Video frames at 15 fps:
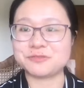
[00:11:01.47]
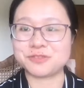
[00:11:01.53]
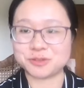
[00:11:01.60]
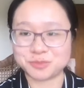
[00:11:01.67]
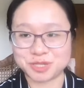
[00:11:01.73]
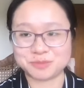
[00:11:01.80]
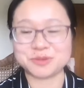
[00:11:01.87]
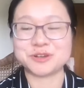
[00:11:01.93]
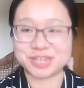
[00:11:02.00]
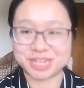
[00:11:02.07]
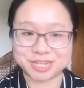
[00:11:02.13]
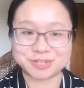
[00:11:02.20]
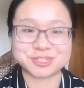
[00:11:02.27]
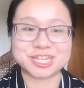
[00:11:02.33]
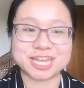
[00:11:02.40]
few people in
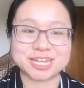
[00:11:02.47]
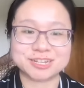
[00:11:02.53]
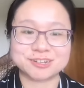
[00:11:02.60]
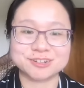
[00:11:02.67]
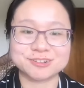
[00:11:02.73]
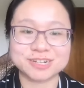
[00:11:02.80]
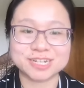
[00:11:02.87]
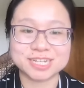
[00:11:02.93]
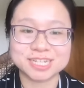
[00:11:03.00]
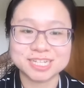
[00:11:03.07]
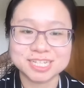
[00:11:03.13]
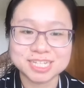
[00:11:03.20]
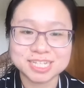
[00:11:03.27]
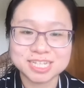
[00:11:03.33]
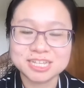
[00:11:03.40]
each category.
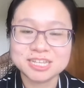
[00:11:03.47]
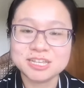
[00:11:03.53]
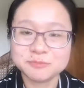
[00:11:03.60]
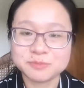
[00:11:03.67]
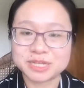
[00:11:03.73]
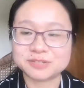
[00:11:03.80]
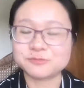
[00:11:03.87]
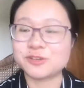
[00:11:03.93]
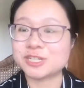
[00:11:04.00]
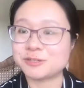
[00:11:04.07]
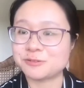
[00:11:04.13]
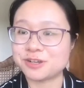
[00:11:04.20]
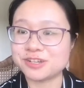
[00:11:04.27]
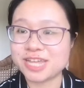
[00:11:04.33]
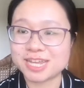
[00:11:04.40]
But for the
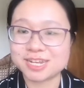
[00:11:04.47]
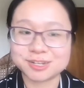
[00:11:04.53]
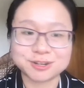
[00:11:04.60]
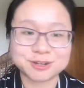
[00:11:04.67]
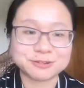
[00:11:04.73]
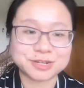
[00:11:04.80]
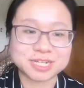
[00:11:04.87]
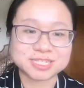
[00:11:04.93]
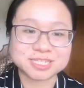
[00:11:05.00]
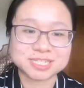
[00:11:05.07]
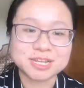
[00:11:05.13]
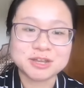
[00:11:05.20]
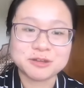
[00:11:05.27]
row categories,